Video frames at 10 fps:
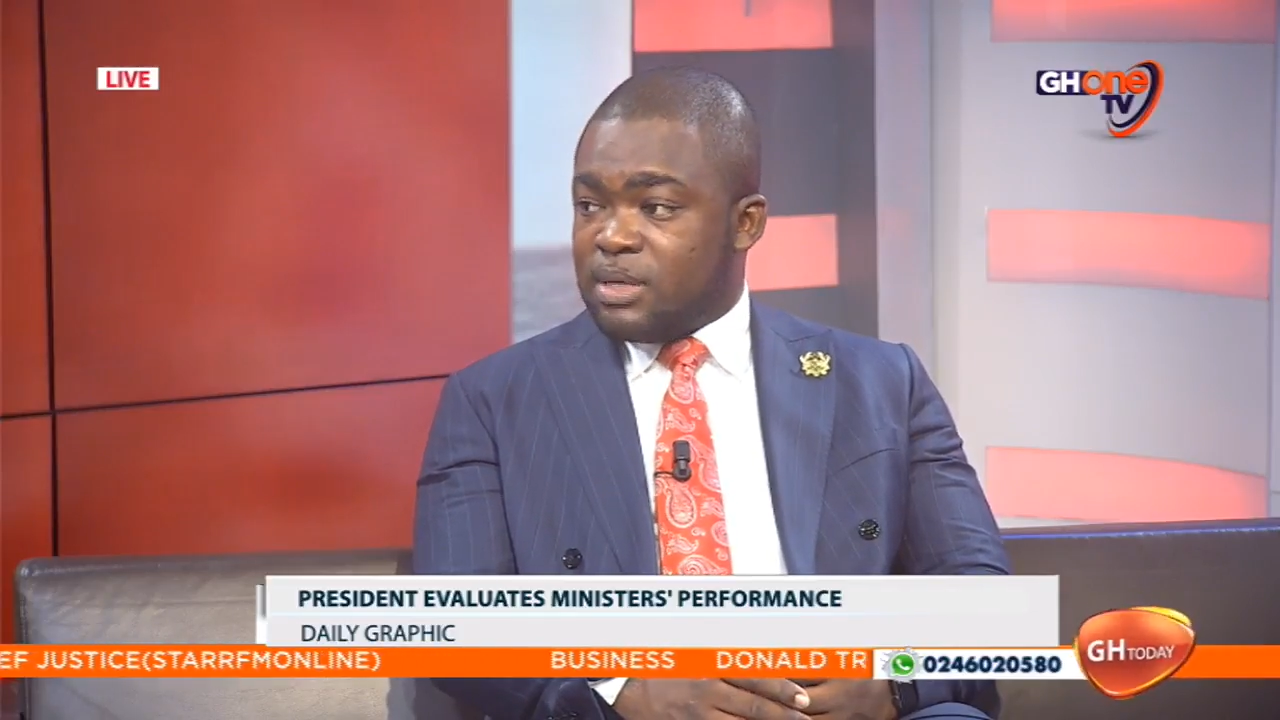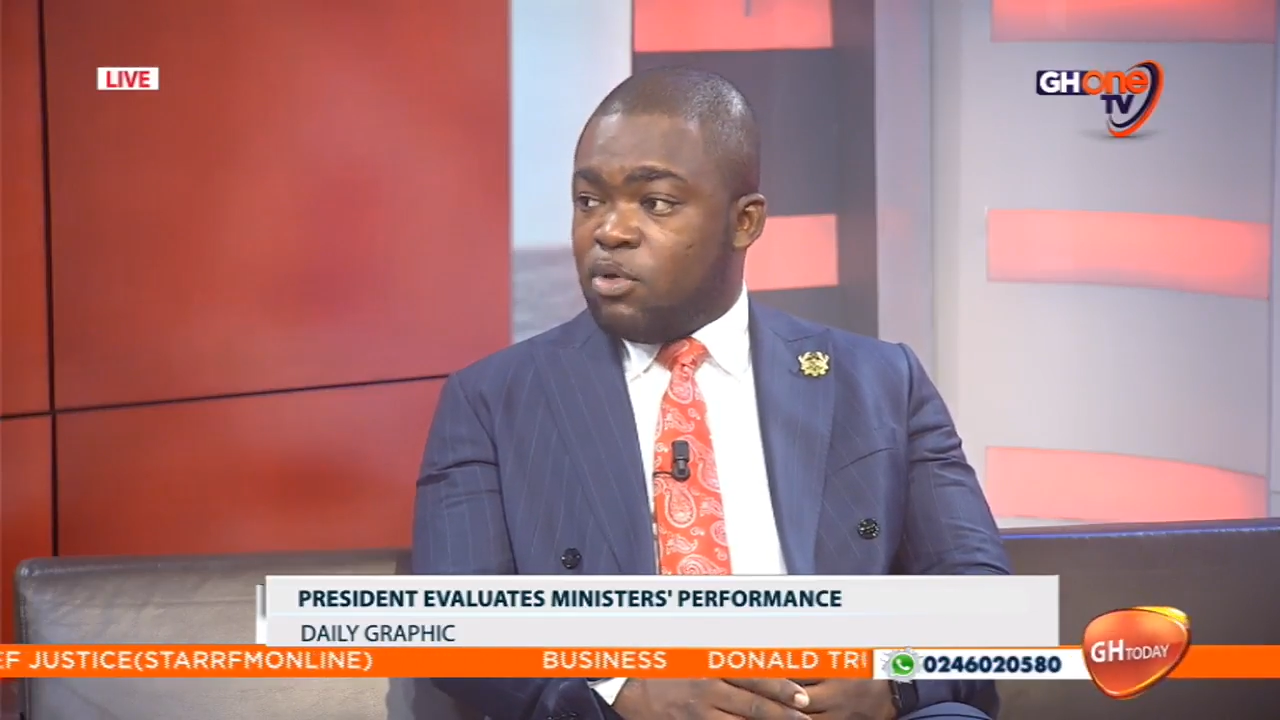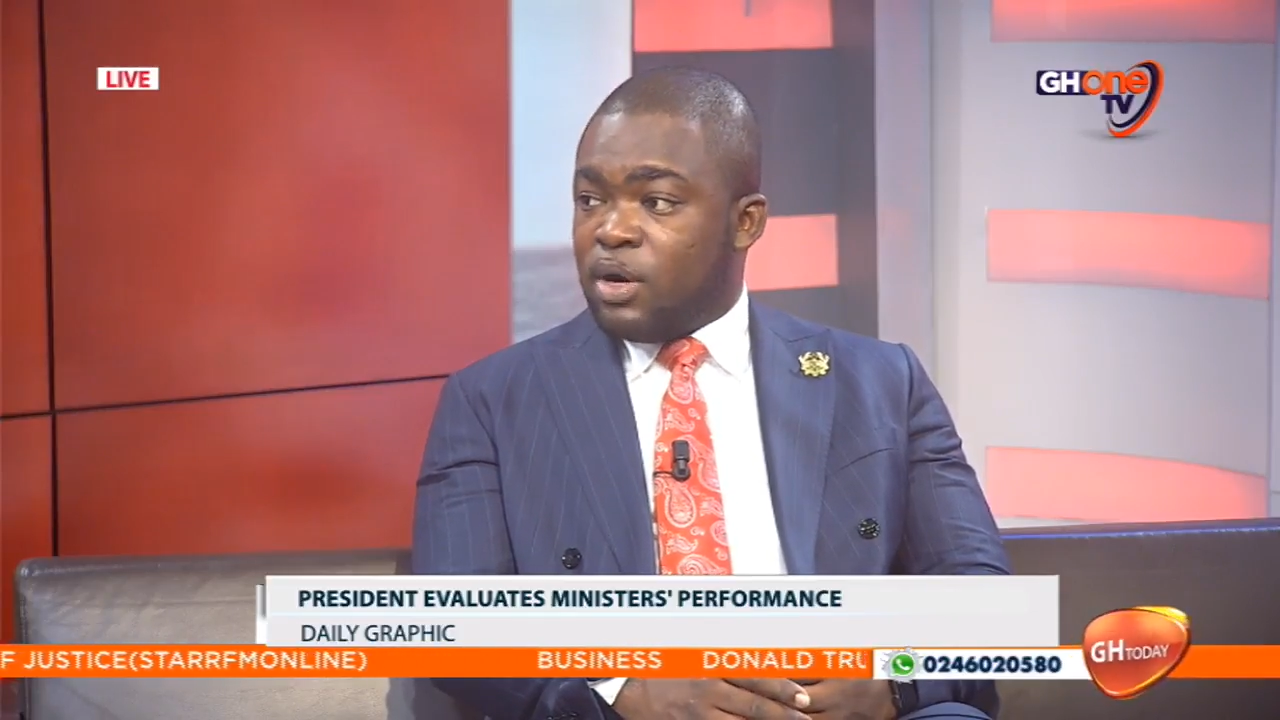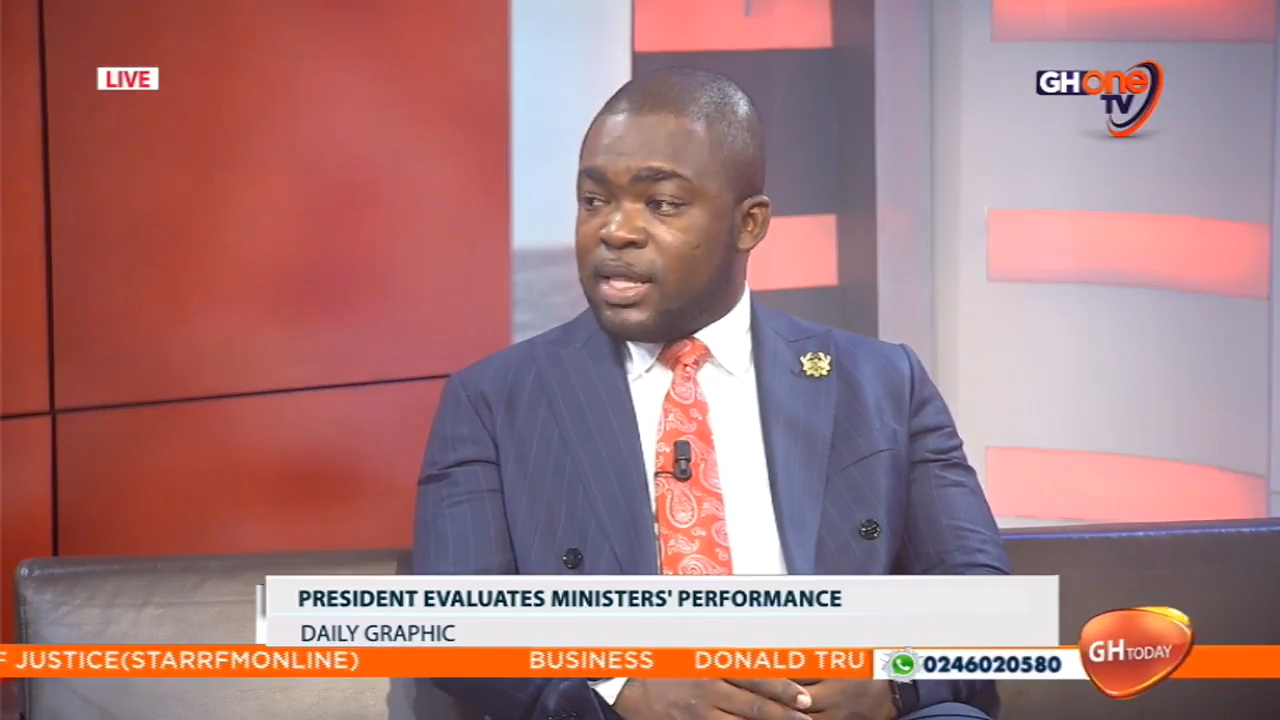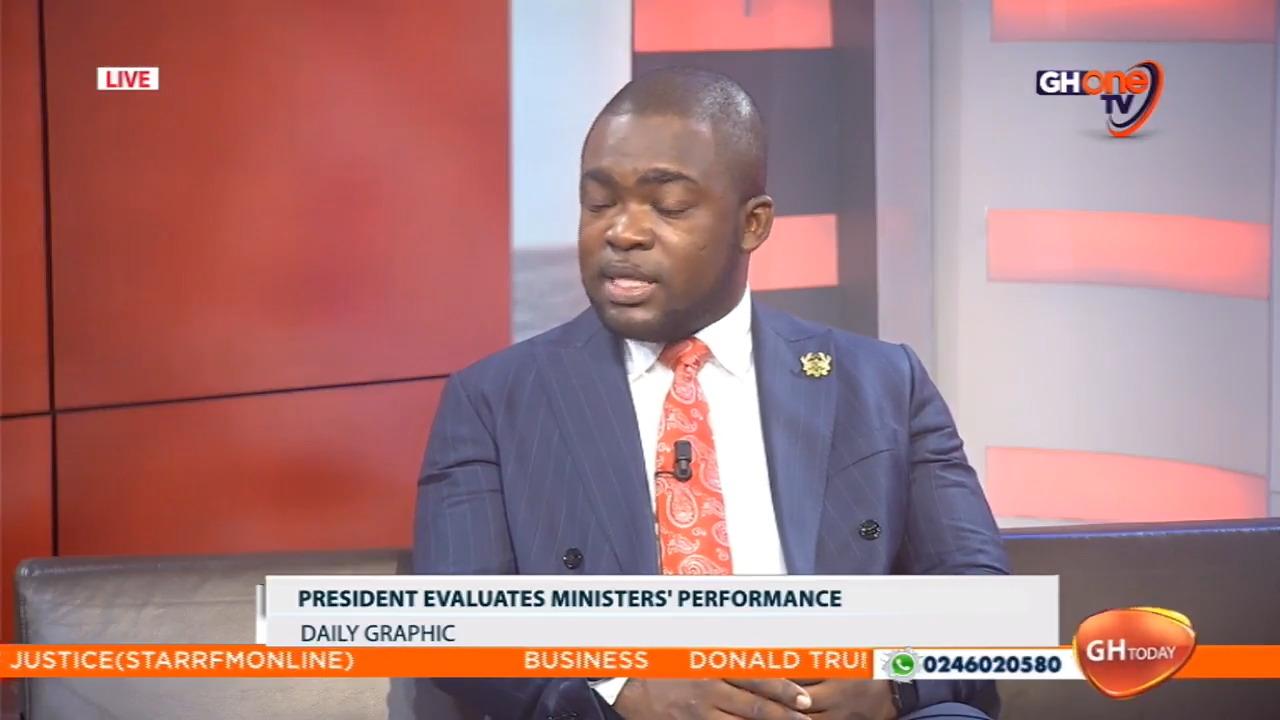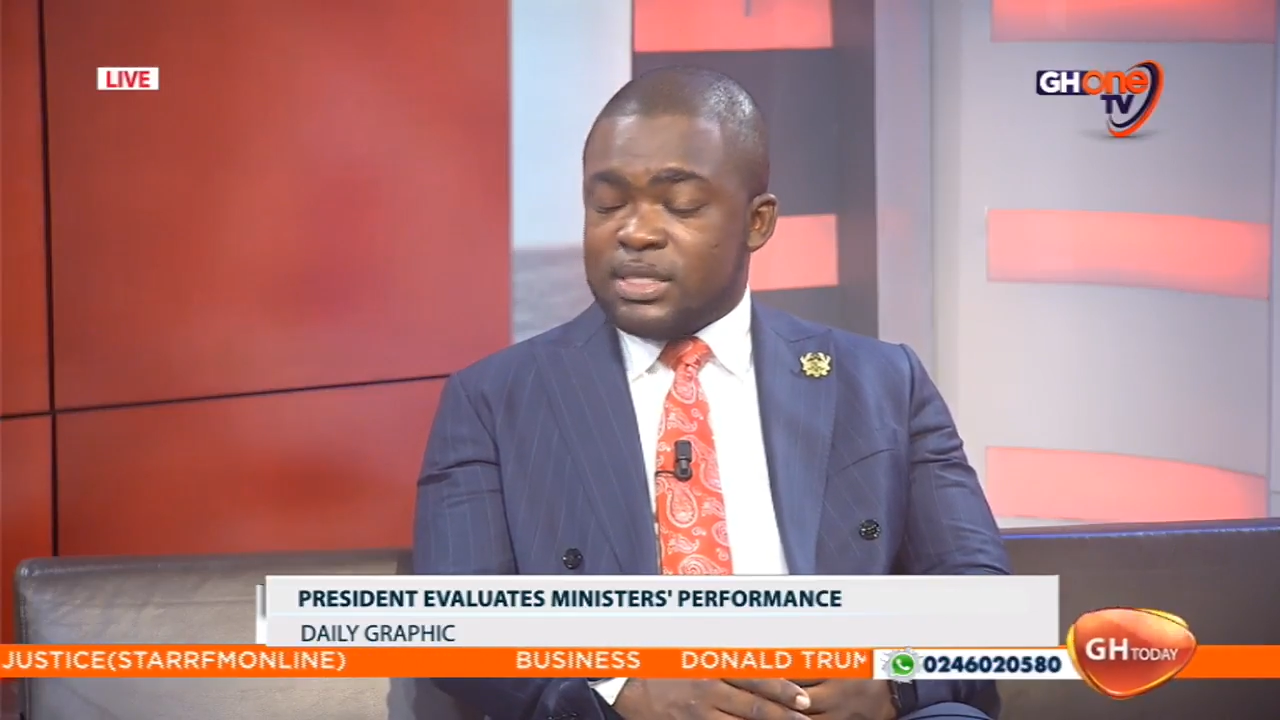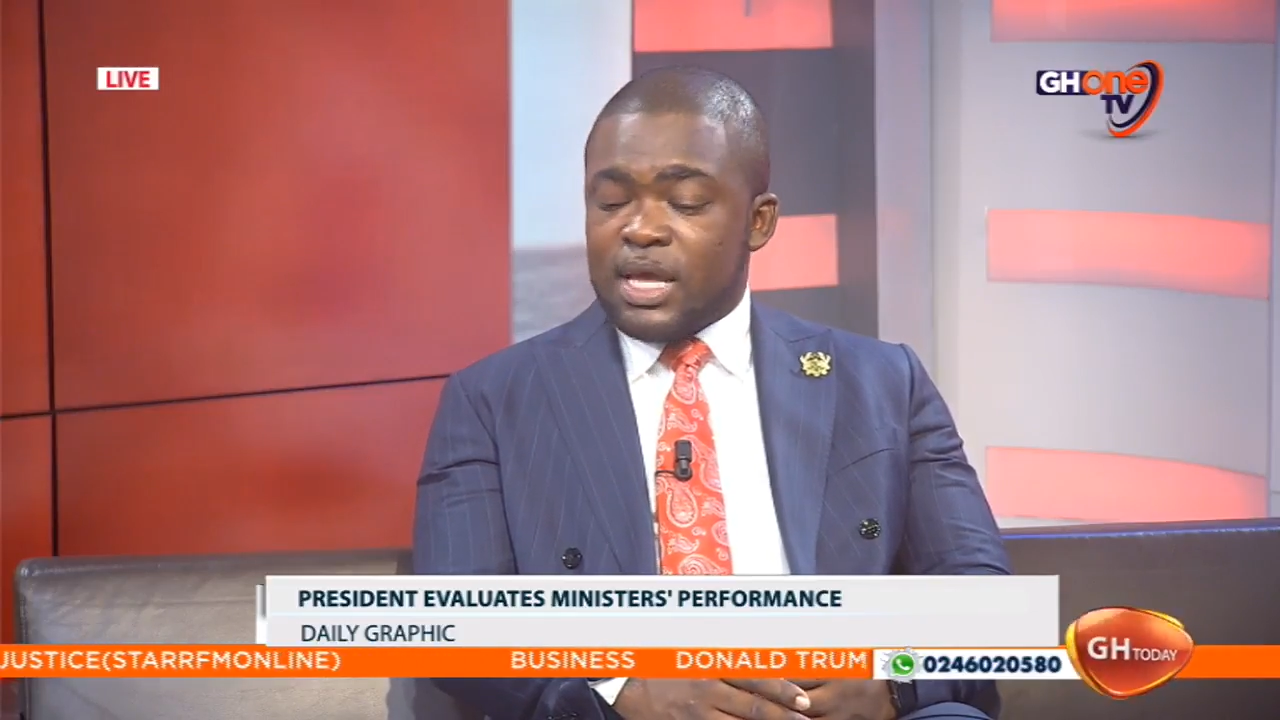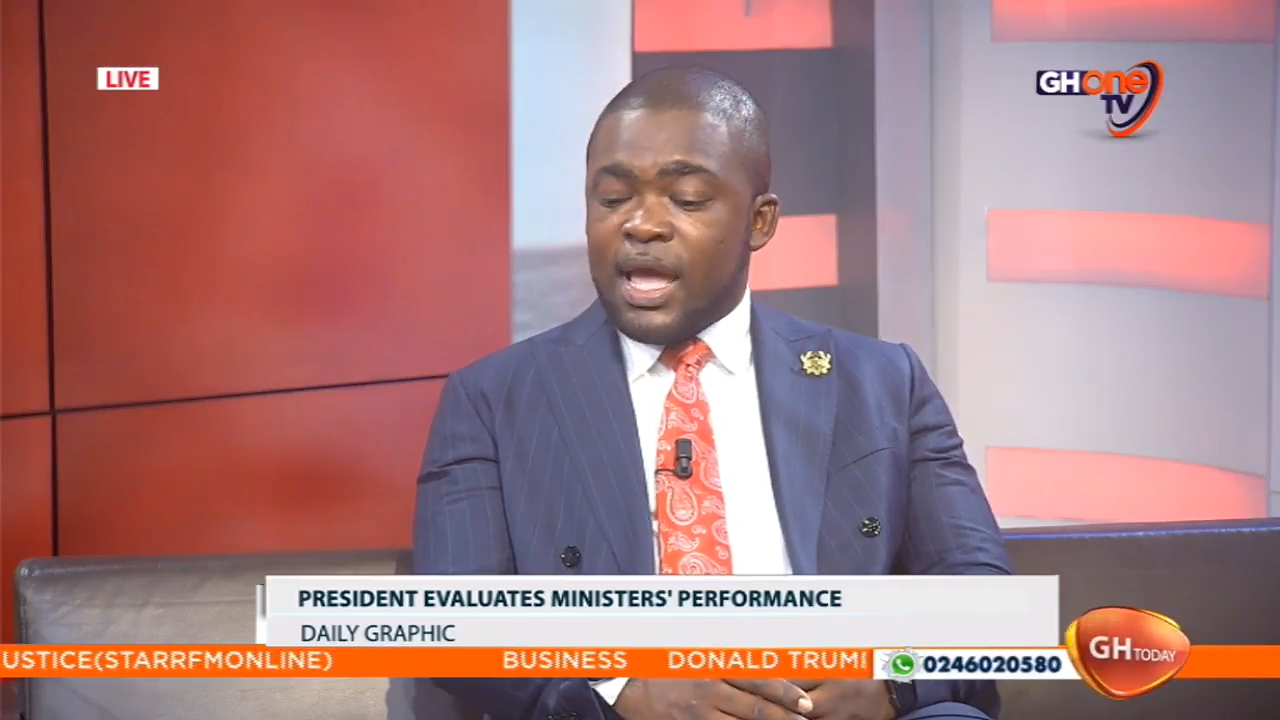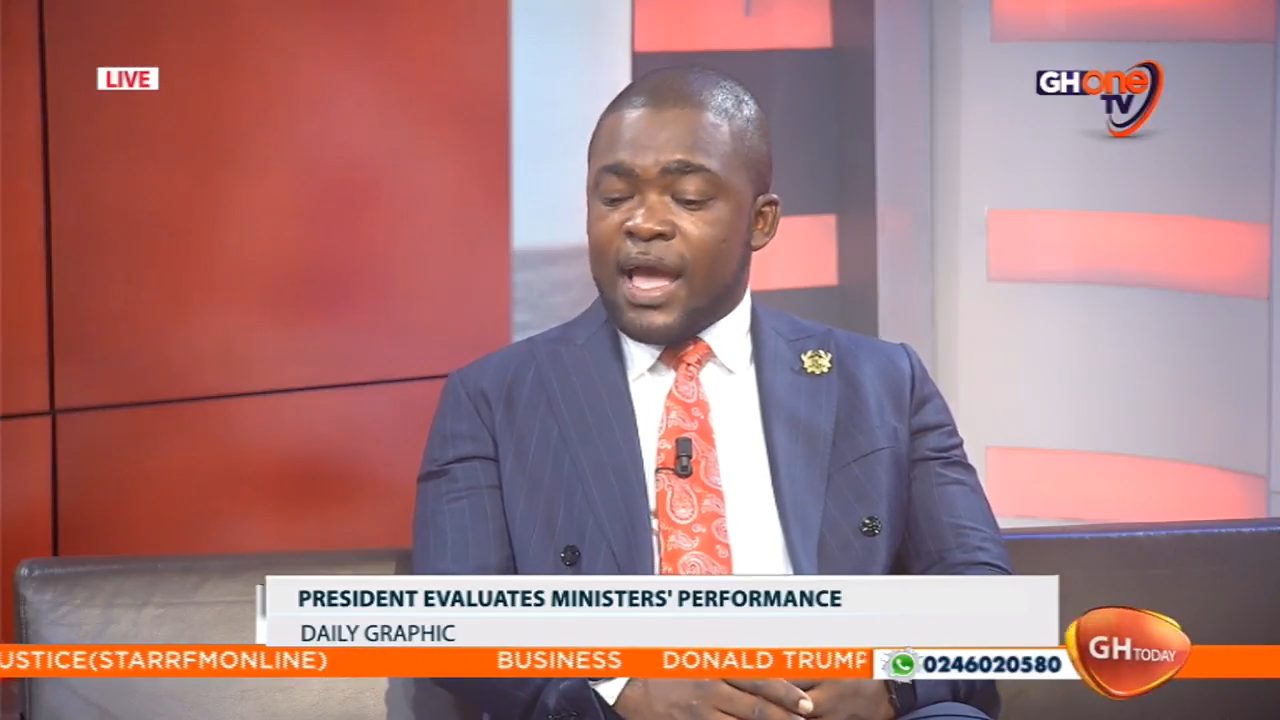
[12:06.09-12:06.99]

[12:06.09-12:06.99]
among others,